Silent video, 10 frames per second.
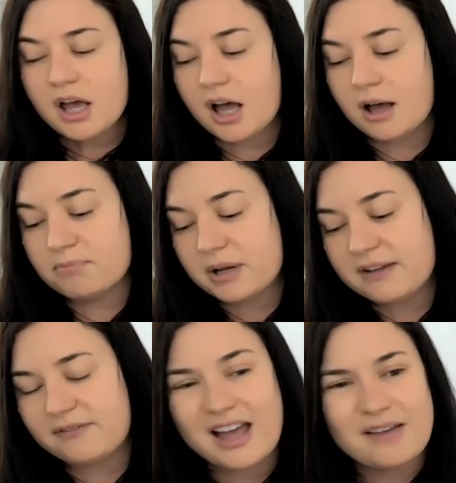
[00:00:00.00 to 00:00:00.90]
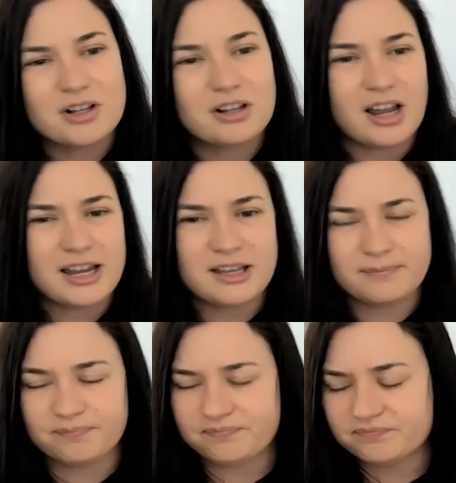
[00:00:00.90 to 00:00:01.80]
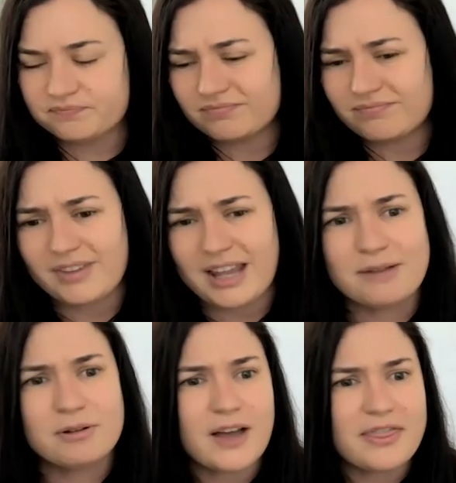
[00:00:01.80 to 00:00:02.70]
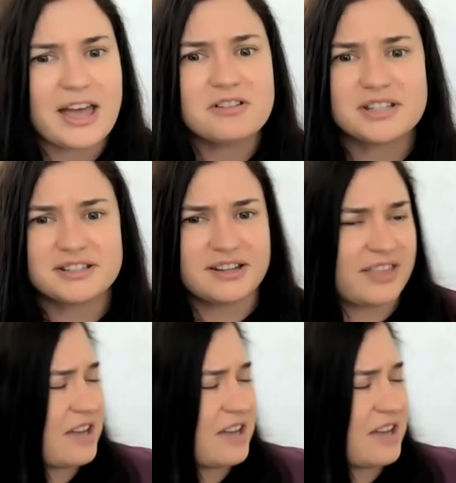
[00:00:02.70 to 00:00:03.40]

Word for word: Um, but if I have a client and we've got thousands and